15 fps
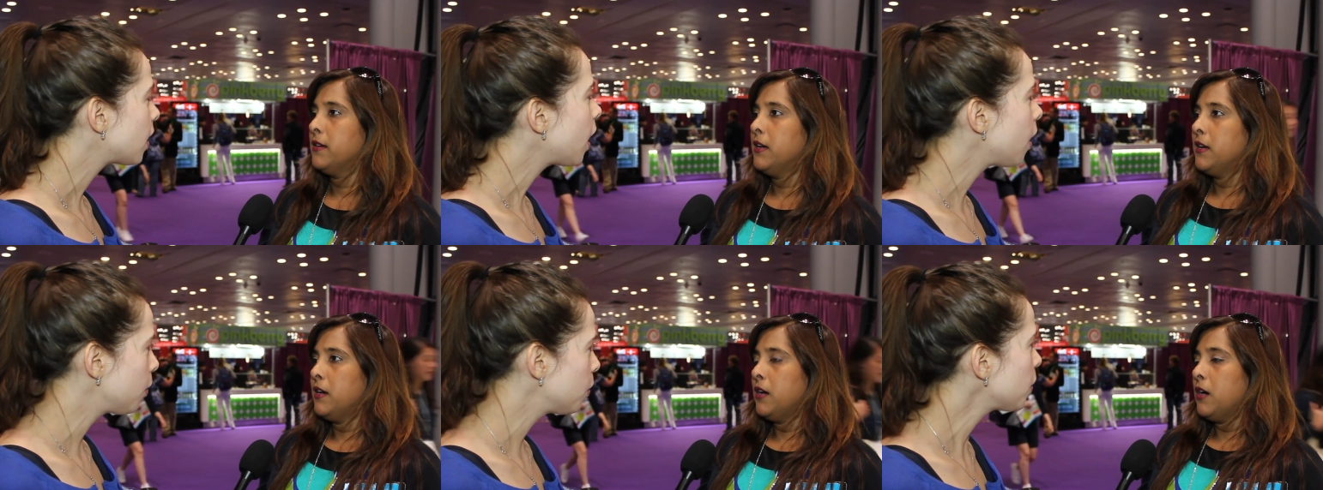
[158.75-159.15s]

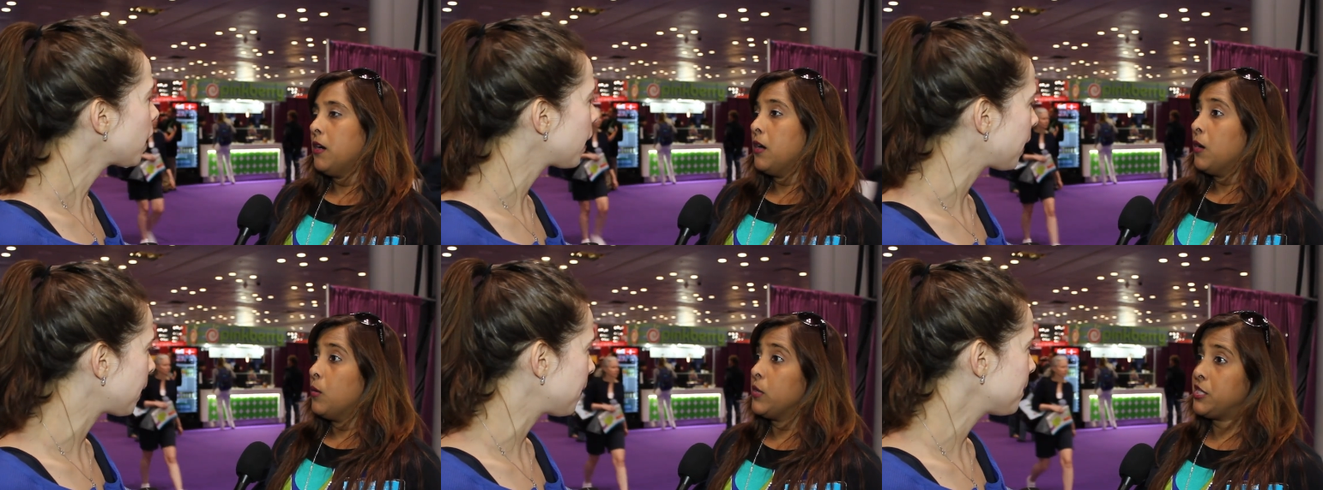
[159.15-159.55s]
Speaker 1: Oh,
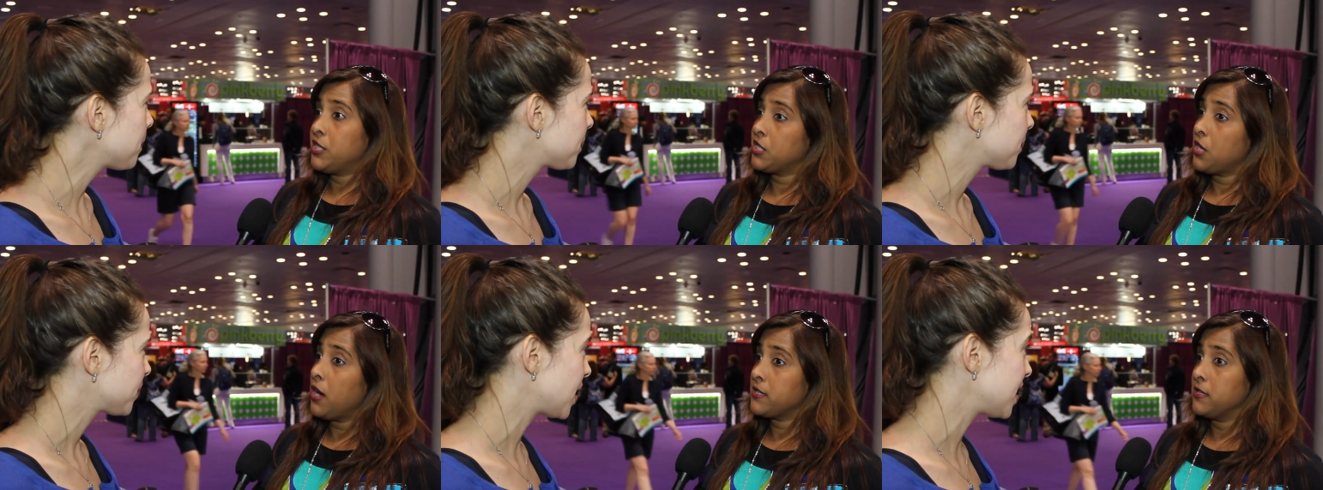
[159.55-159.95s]
okay. Which
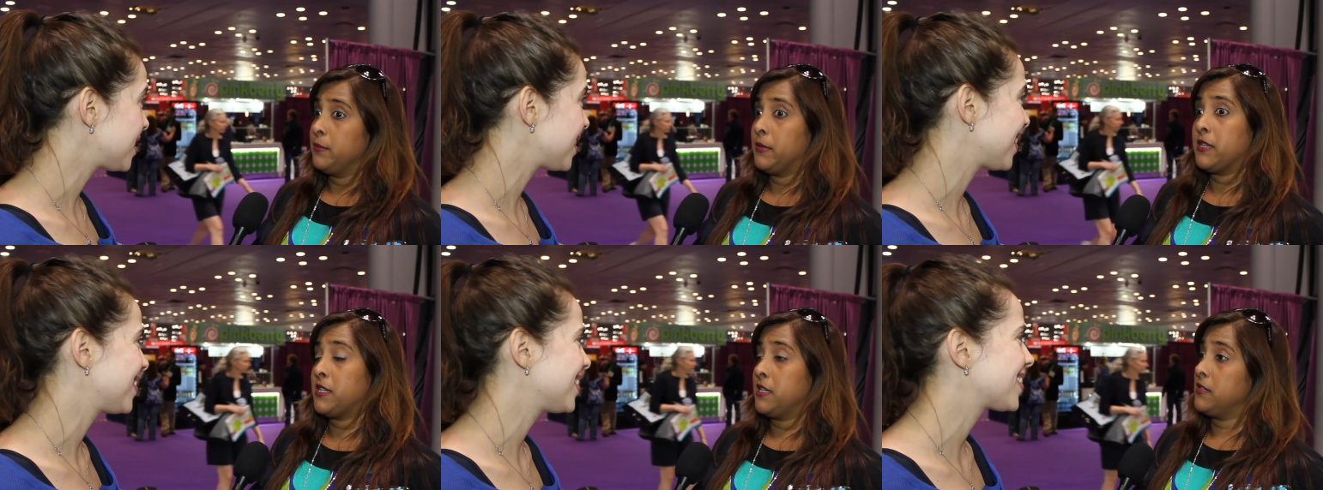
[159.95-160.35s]
is
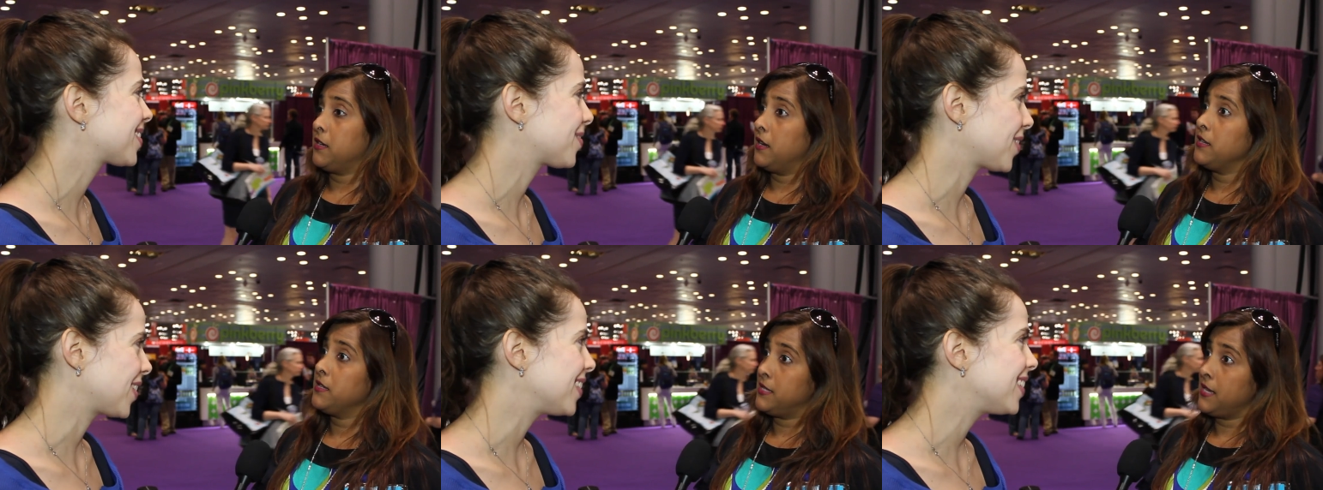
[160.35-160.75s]
awesome because okay. it
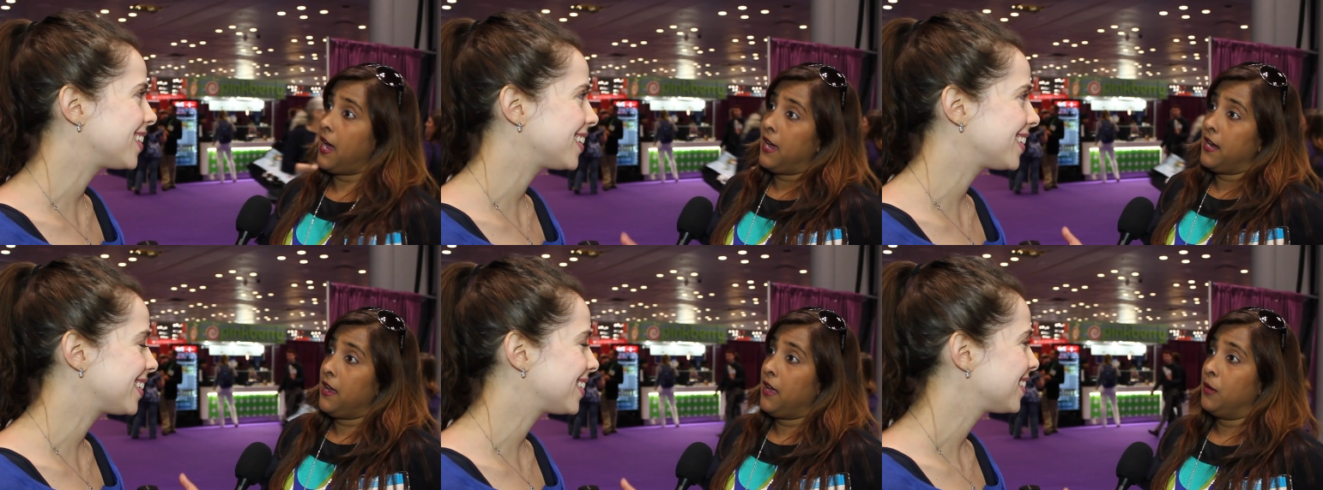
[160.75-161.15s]
does.
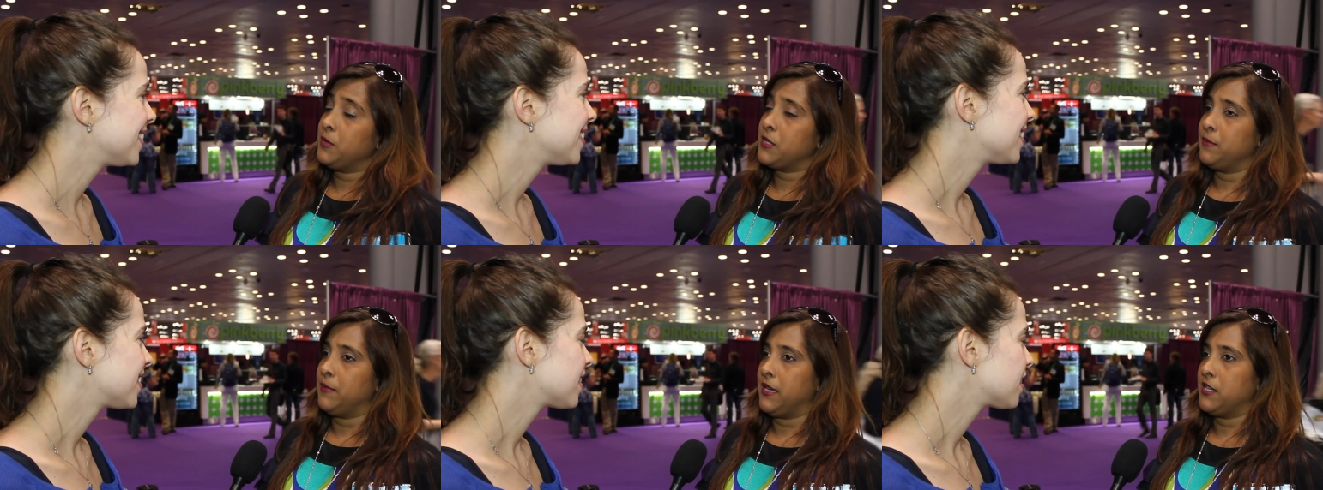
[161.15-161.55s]
Yeah, it
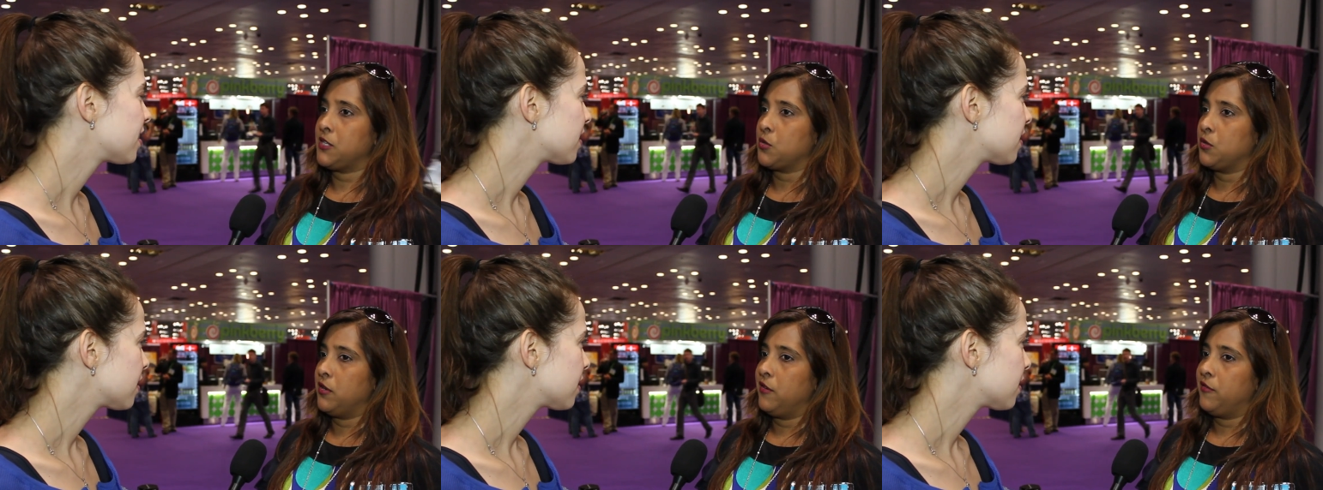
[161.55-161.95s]
helps me
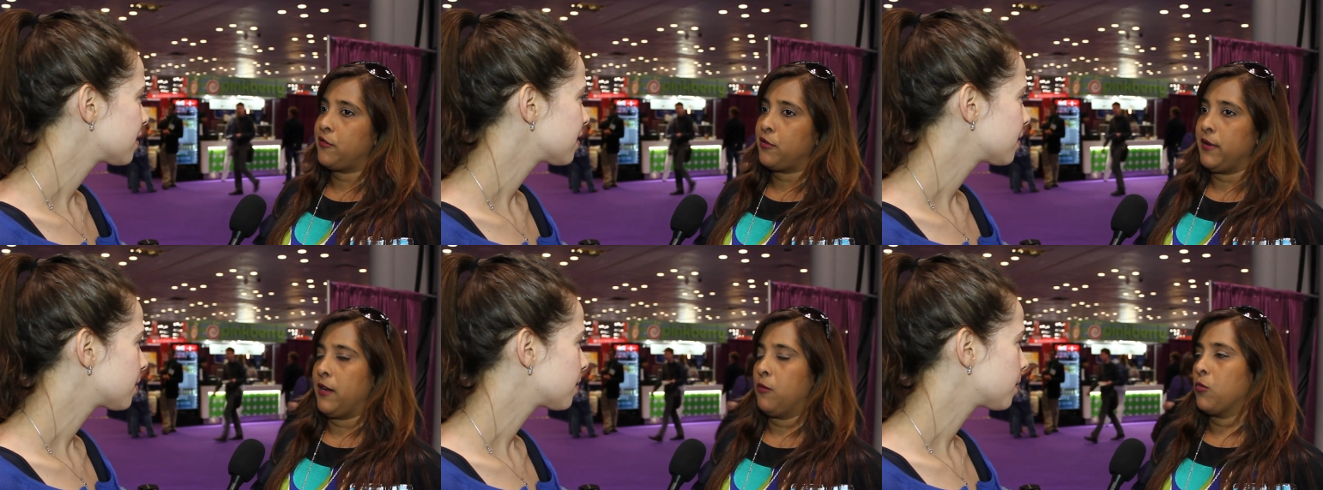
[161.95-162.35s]
sort of
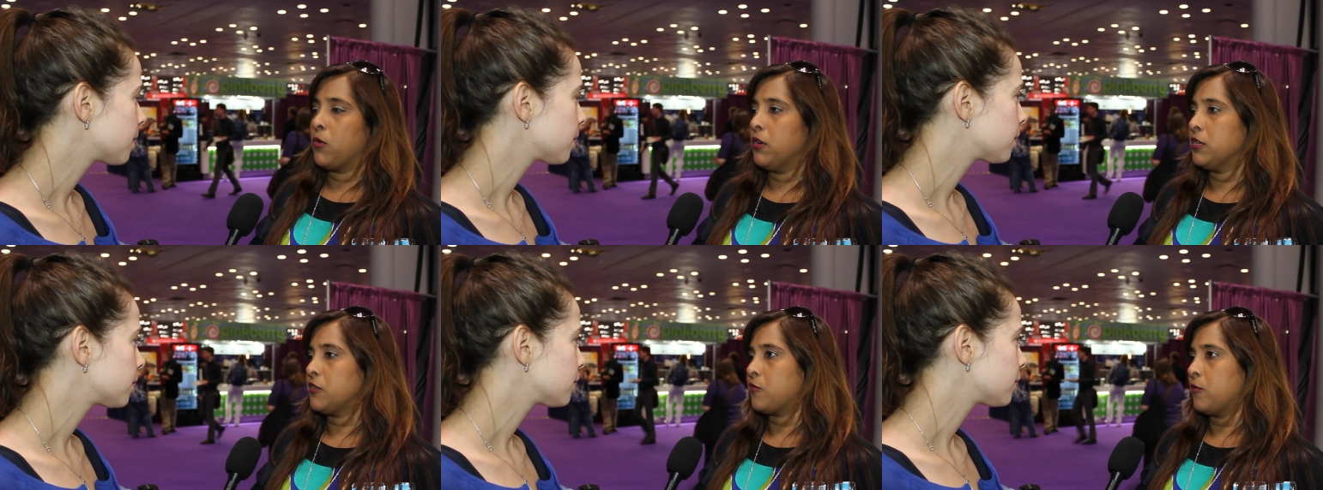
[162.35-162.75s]
create
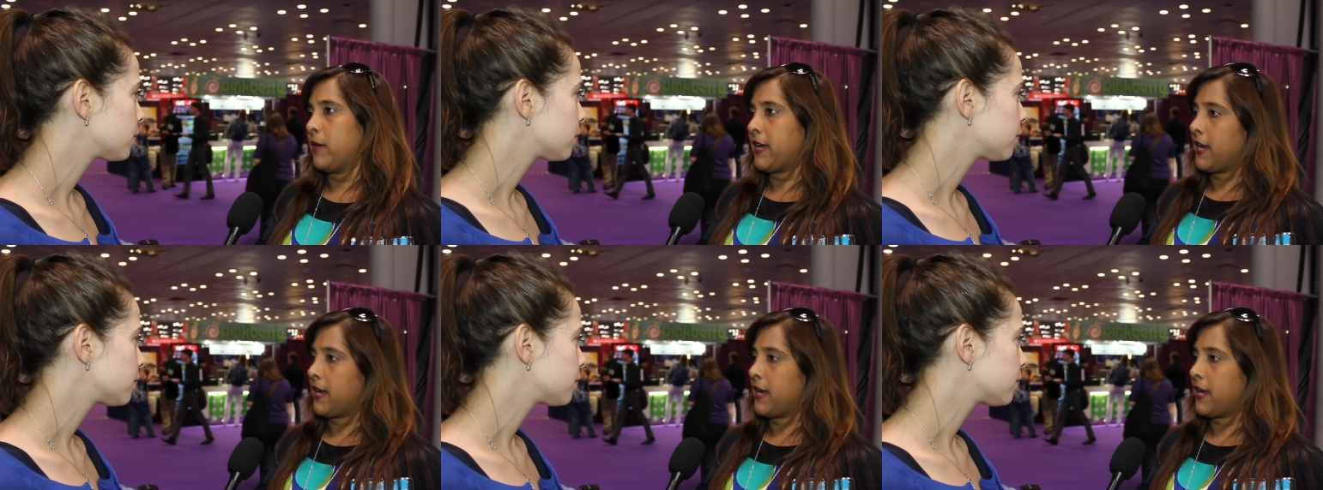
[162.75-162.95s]
worlds for my